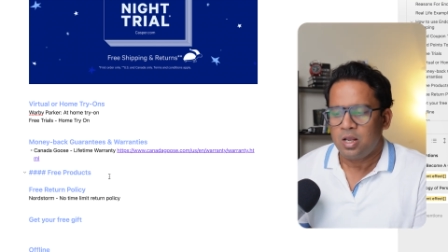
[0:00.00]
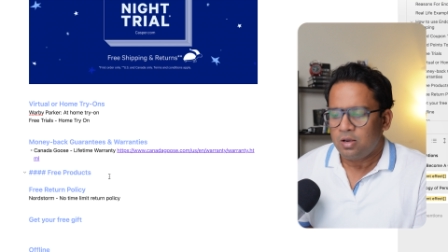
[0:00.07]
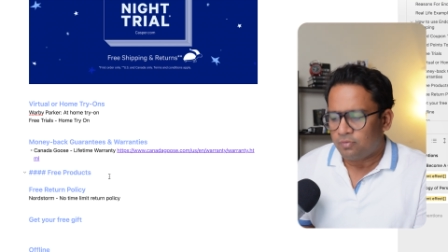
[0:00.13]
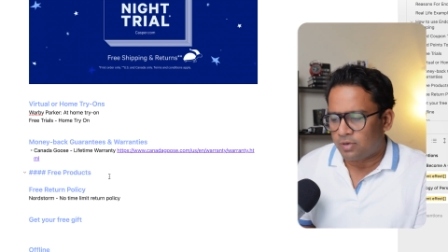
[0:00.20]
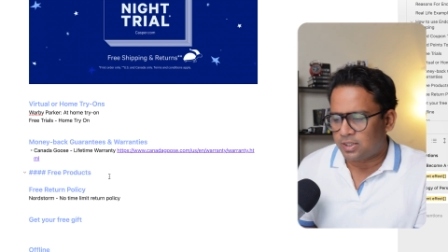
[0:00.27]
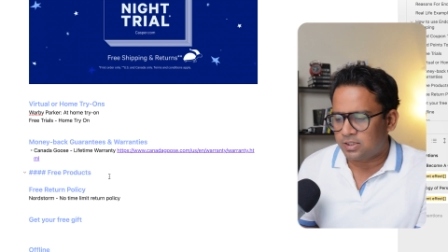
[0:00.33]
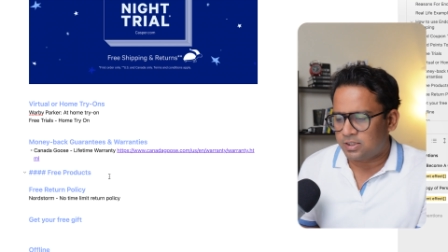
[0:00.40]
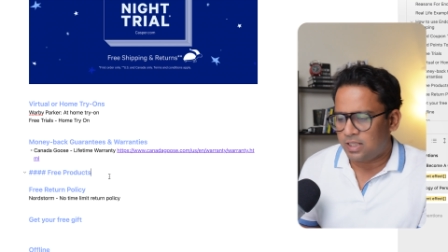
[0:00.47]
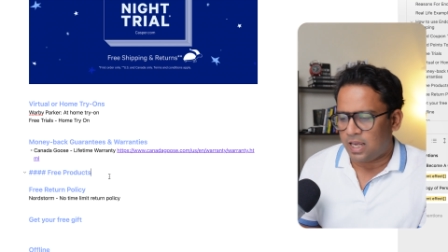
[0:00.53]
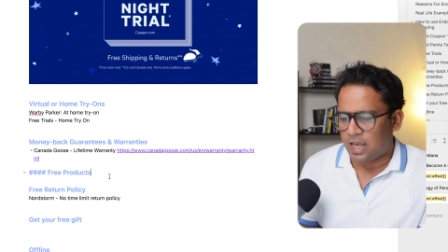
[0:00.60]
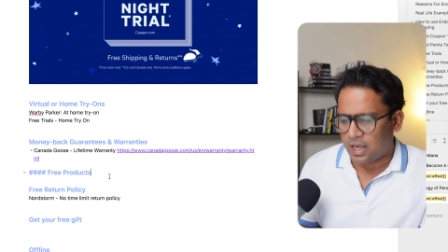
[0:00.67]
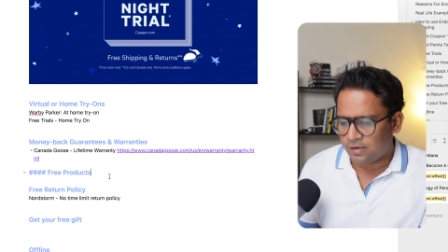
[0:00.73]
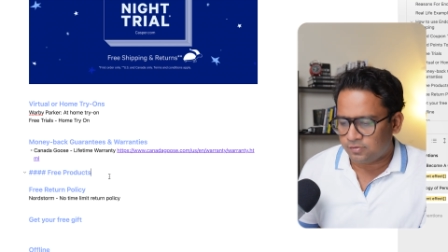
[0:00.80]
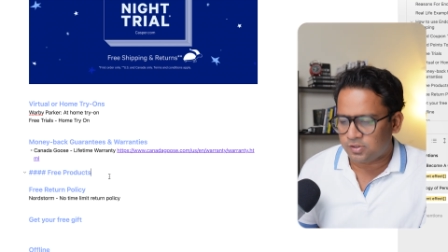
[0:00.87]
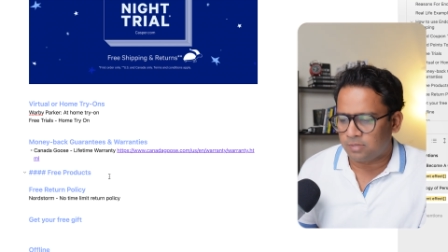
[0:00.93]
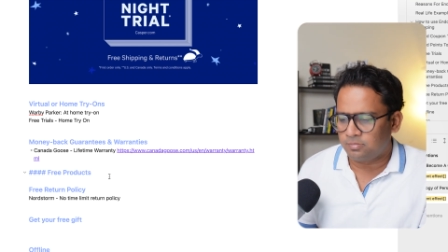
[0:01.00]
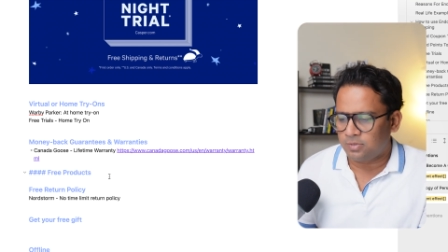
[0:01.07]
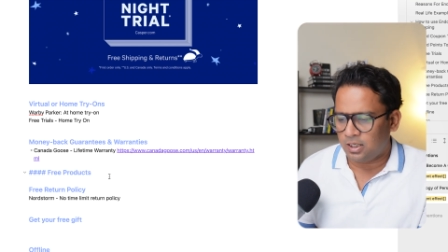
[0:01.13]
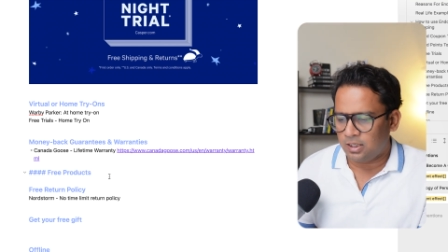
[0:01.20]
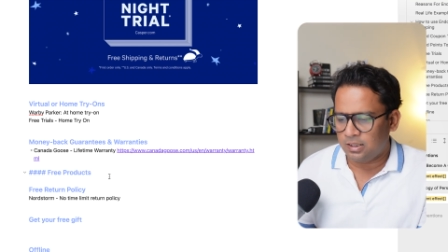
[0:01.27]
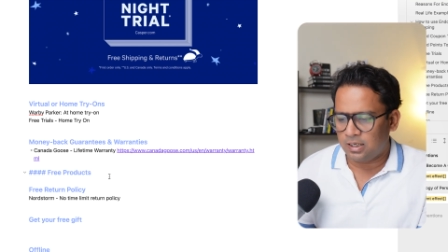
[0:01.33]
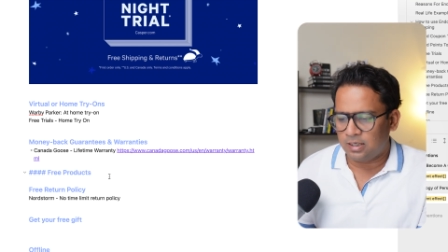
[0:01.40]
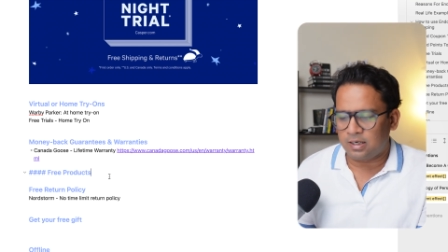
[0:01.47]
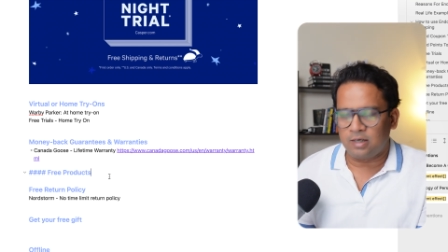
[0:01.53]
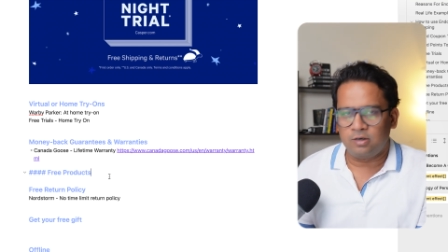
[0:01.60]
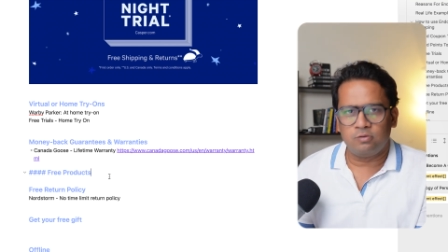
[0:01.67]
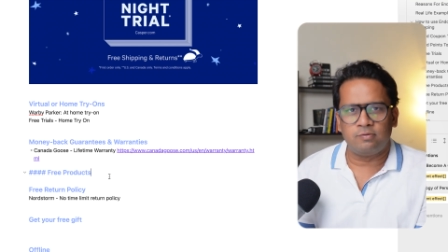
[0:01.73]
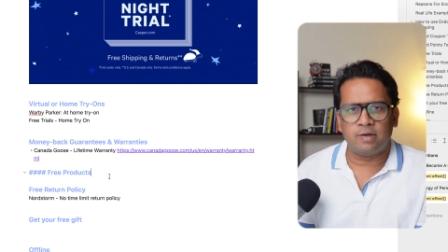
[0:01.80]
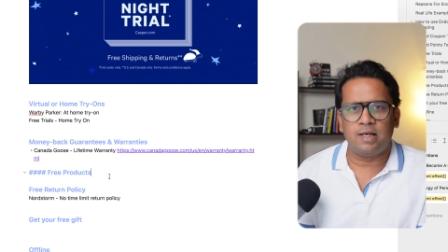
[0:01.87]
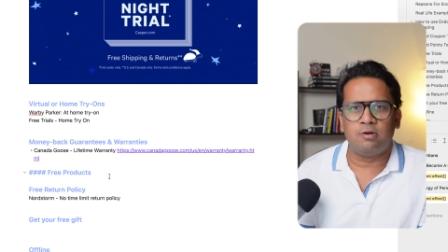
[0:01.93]
once they have something, they tend
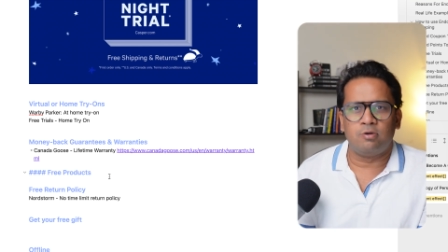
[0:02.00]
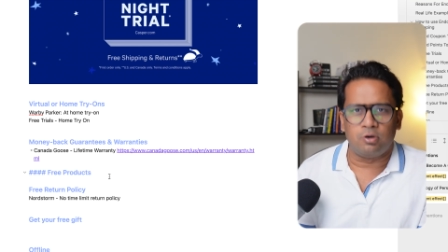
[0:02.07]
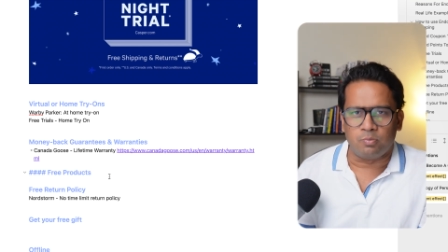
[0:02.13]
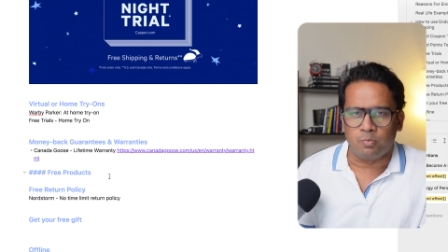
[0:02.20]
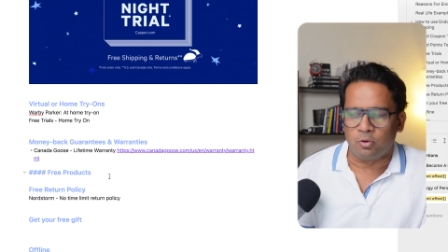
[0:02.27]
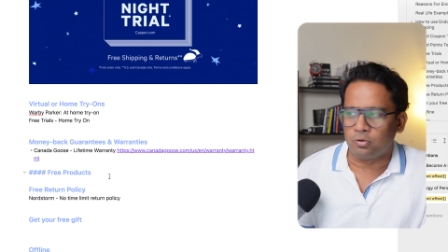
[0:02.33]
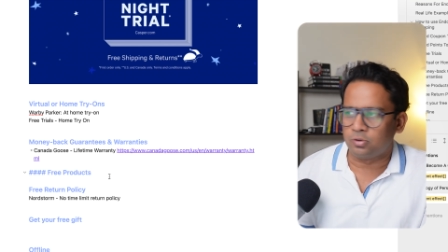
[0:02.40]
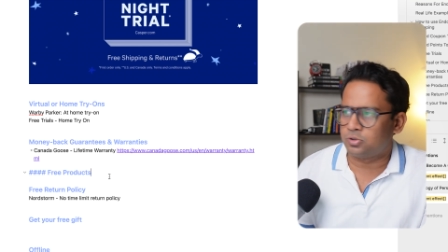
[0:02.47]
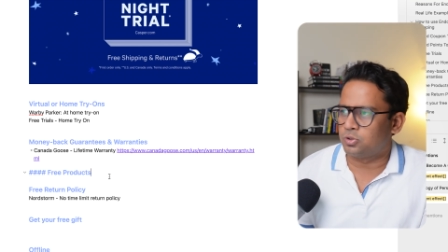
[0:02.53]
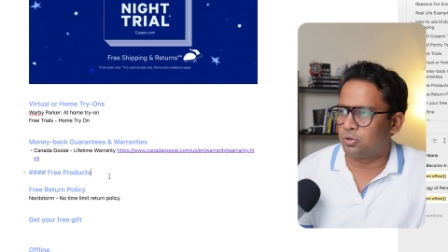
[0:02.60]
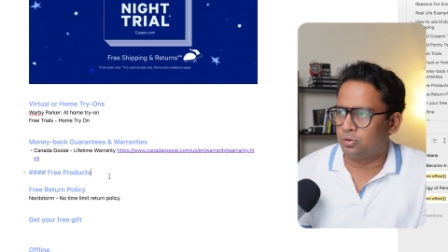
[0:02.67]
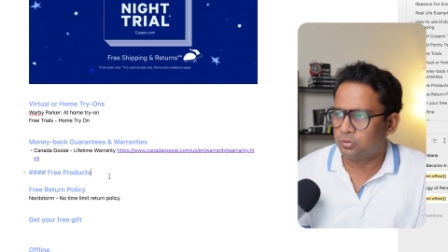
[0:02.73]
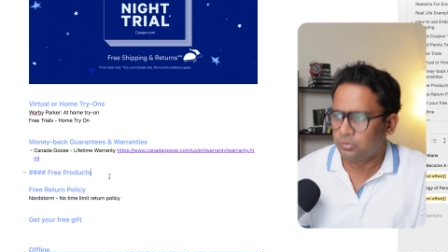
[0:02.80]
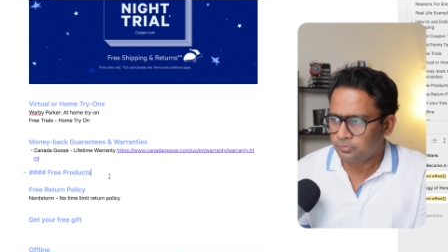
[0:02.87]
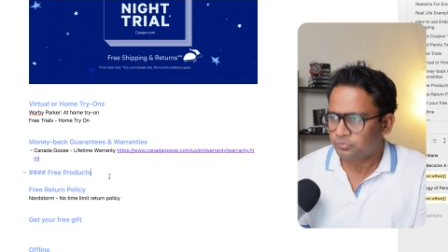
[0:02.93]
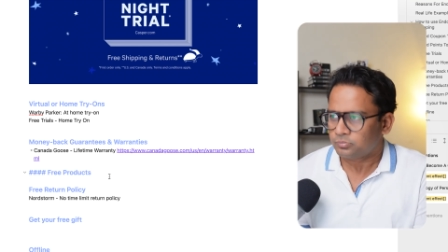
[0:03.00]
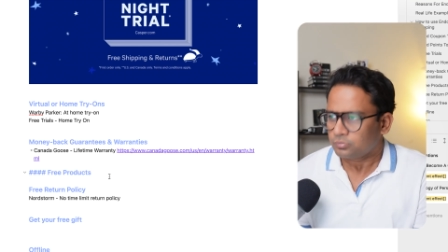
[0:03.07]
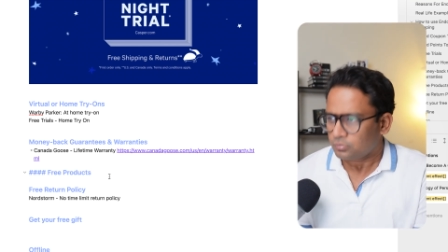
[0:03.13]
to value it more. So